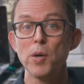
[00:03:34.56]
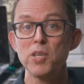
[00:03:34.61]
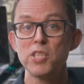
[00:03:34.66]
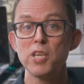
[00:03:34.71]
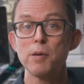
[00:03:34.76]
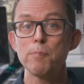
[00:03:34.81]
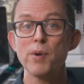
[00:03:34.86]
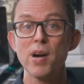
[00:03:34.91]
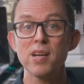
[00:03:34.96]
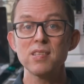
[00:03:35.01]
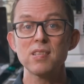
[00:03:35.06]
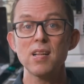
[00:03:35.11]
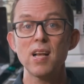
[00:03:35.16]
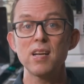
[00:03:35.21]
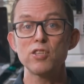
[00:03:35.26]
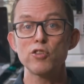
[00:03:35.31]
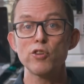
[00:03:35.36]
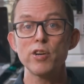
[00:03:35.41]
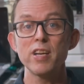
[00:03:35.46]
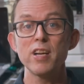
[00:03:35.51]
Budget brands
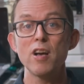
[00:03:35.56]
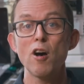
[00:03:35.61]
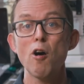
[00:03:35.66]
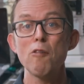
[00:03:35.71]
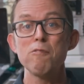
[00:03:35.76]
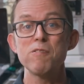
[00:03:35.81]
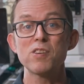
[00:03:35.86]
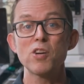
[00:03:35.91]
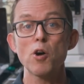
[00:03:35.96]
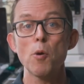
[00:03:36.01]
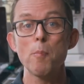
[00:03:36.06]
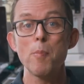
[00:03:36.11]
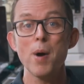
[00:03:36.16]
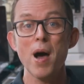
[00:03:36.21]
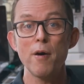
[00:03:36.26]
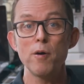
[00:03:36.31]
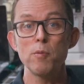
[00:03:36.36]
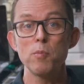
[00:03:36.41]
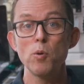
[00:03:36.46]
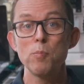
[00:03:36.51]
like Trina offer
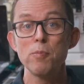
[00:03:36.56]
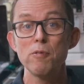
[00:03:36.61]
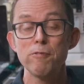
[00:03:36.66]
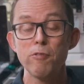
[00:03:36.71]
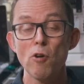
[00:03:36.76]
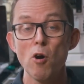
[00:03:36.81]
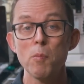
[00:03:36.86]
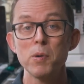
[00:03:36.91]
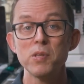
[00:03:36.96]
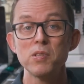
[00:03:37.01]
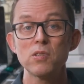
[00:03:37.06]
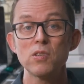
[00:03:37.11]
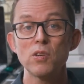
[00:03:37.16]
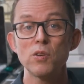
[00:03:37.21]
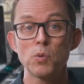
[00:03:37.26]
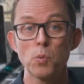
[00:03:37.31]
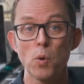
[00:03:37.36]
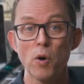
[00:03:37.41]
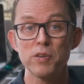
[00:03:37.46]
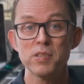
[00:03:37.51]
comparable performance
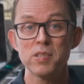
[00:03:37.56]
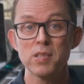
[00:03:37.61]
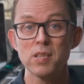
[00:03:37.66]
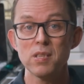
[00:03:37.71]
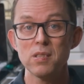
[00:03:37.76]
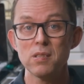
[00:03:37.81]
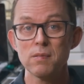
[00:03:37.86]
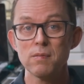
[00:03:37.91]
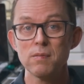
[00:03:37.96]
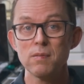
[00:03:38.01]
and warranties.